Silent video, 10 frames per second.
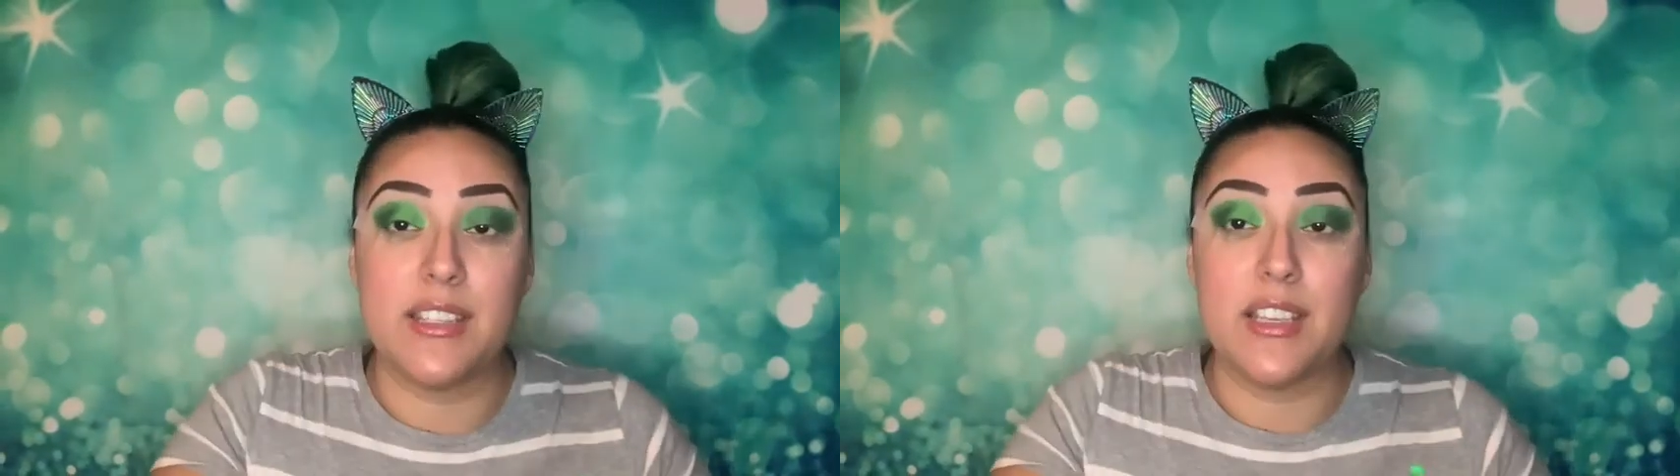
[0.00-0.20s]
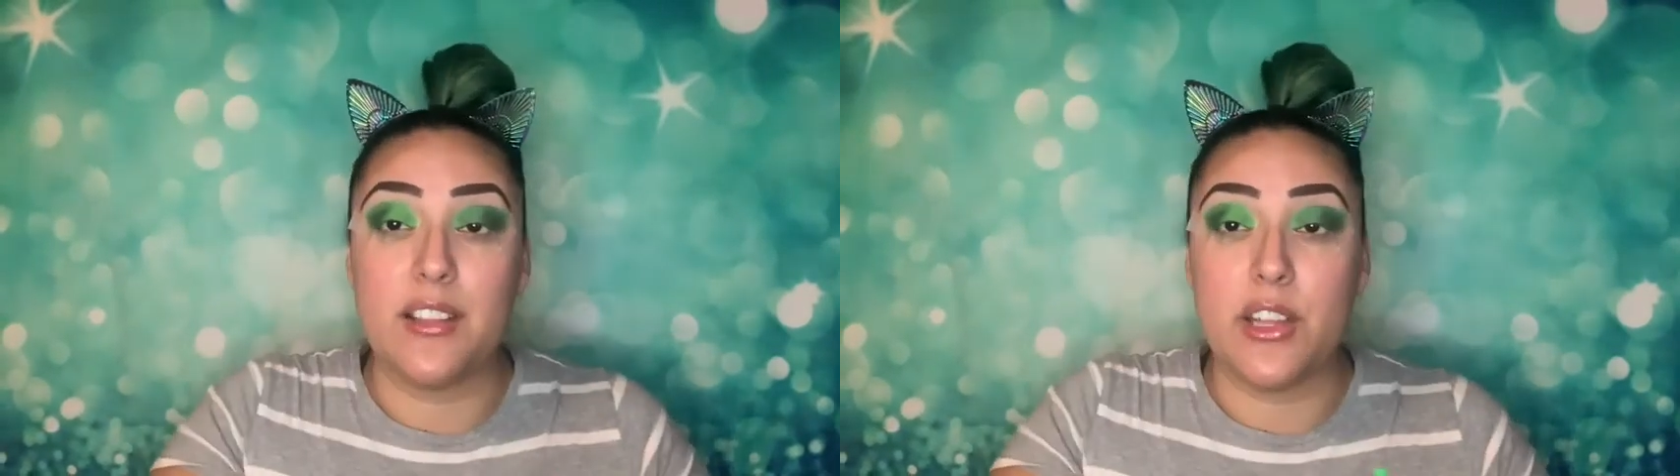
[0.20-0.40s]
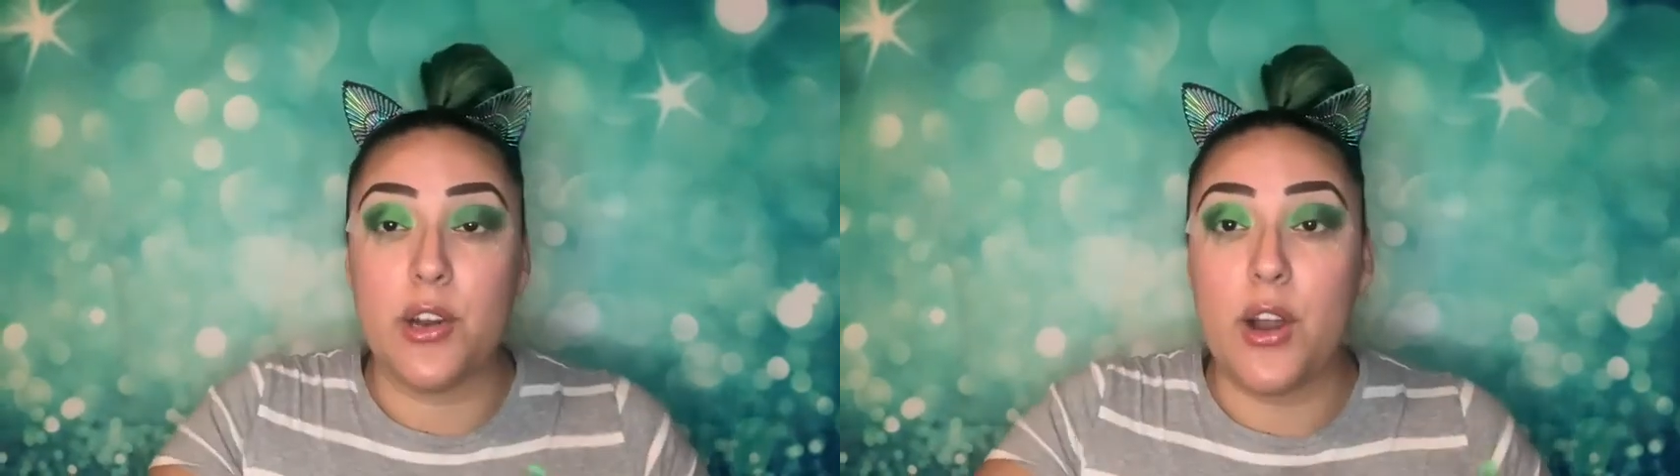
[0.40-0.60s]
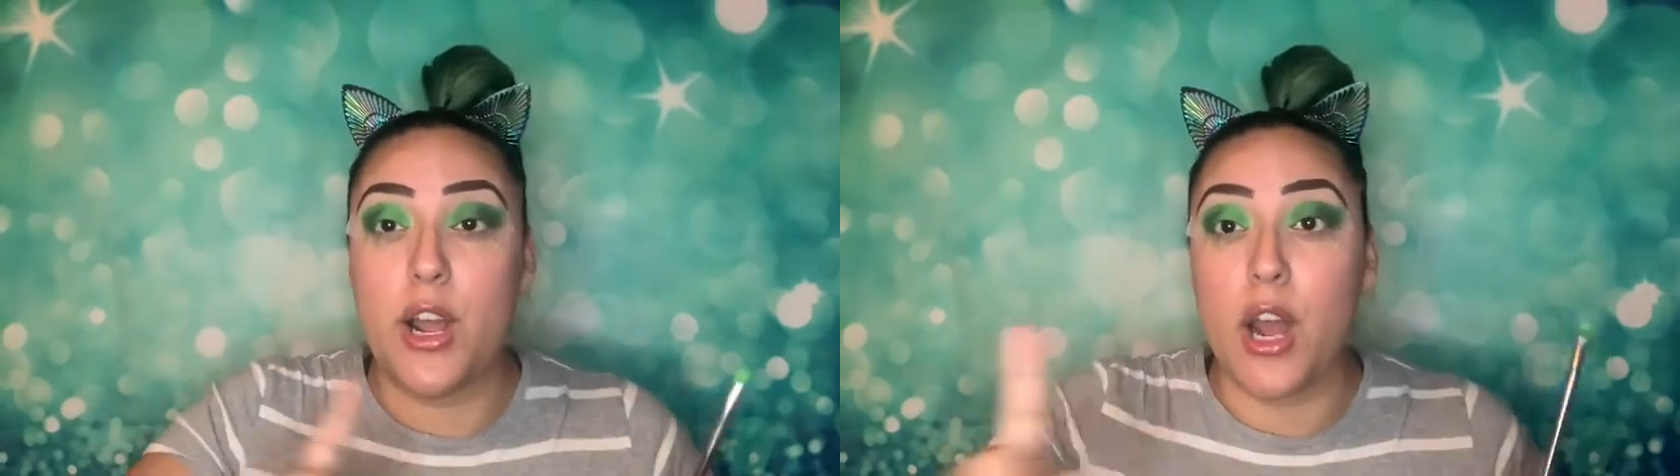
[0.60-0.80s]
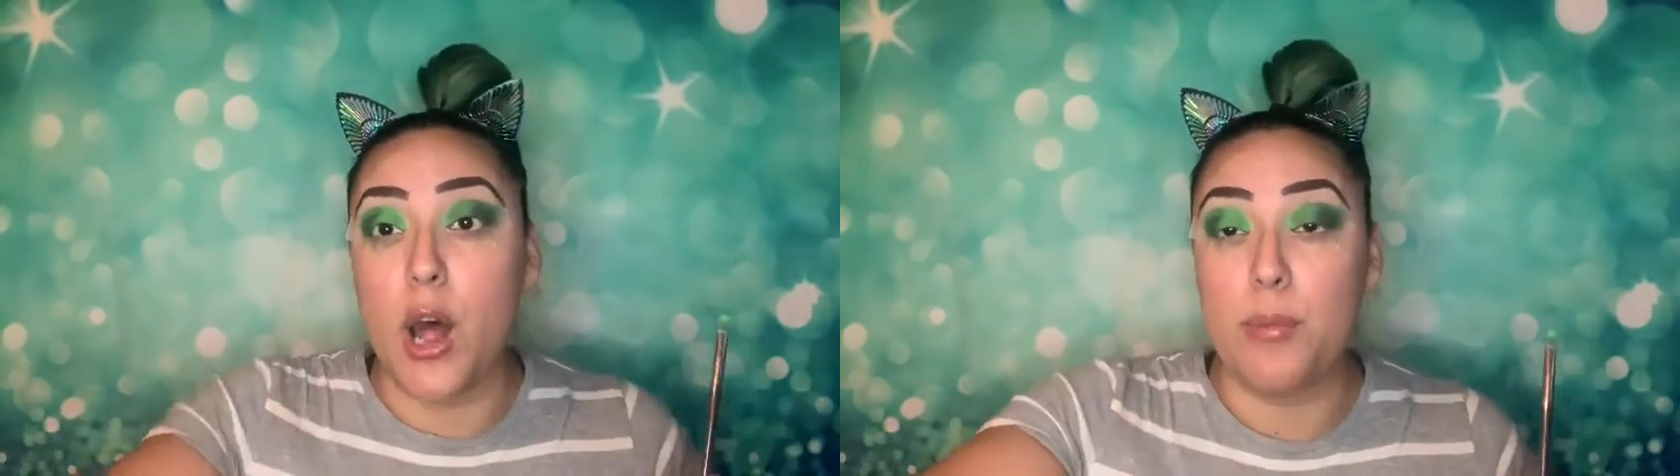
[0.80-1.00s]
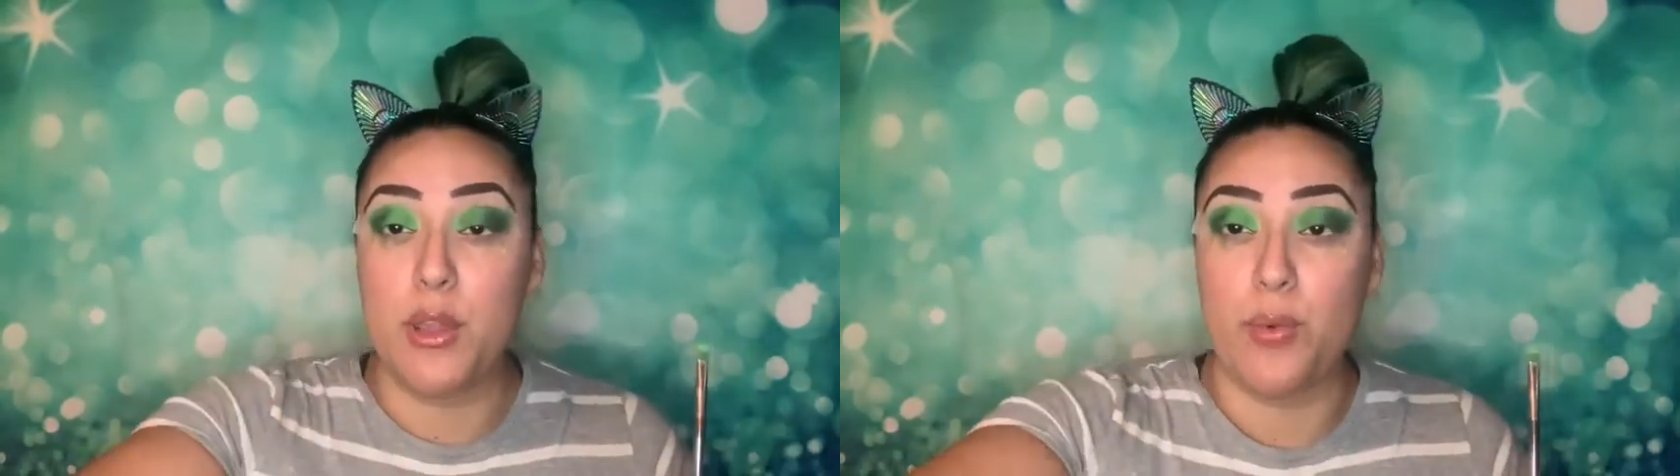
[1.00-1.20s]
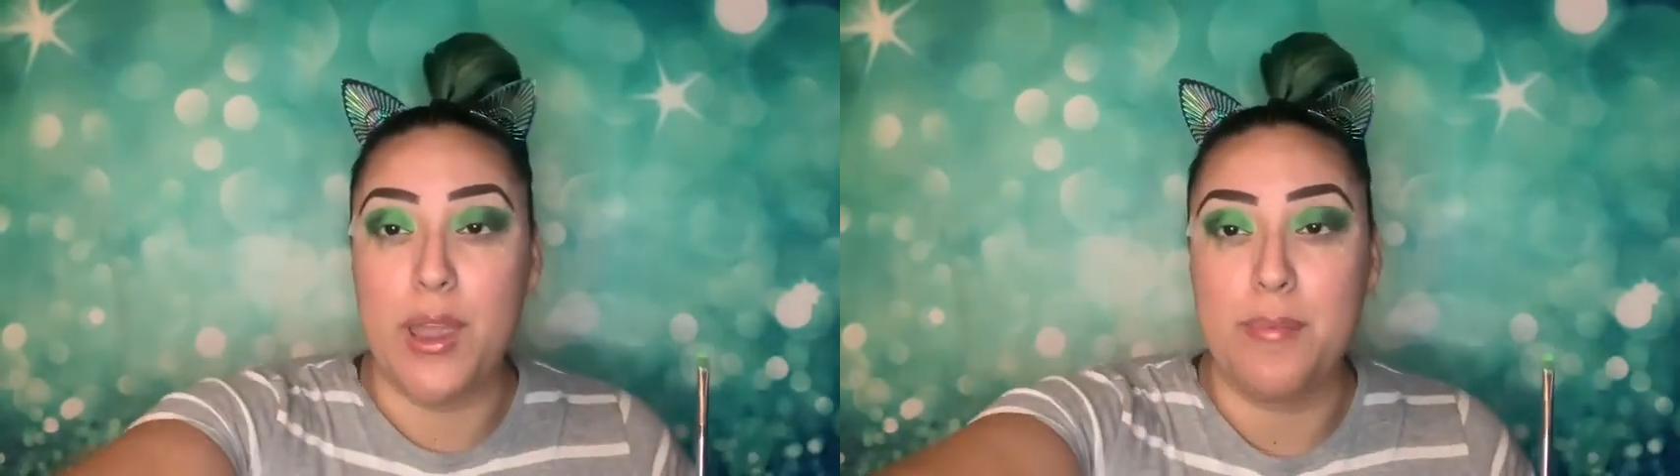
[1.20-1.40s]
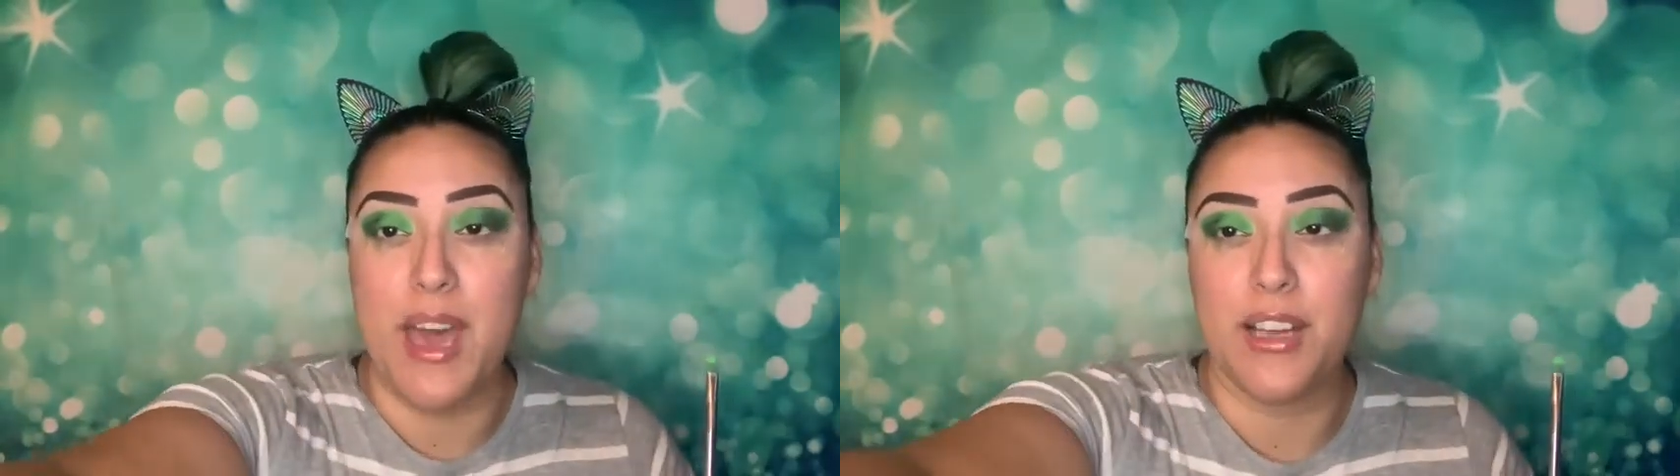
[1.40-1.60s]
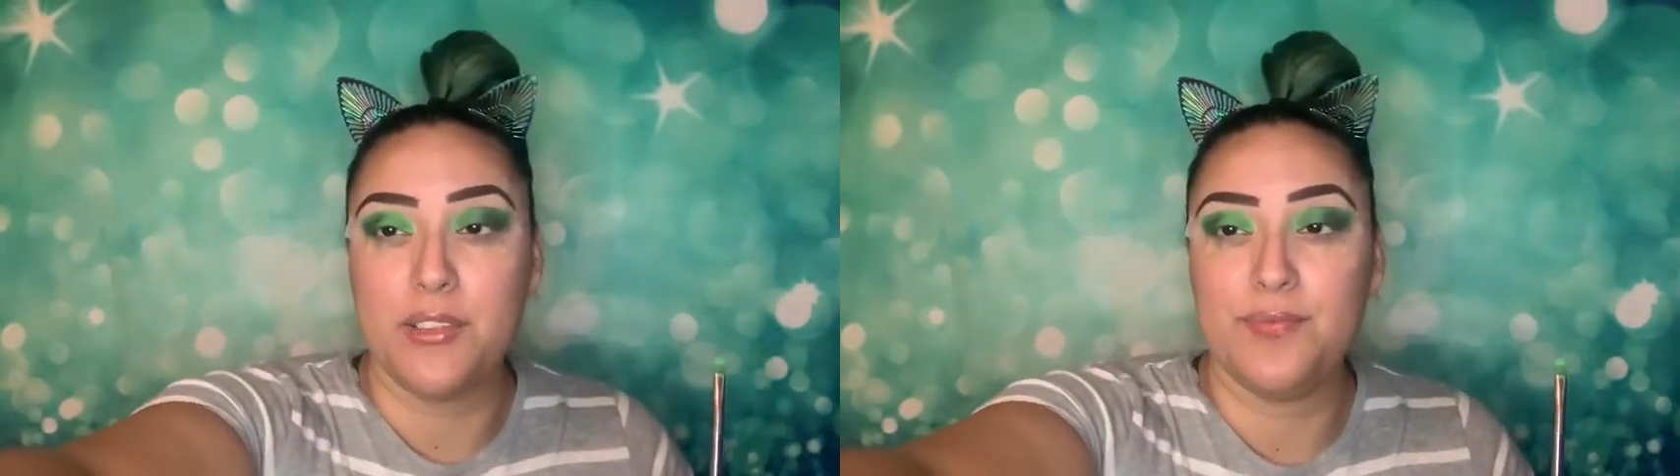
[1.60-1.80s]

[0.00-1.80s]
the glitter on. I'll be right back.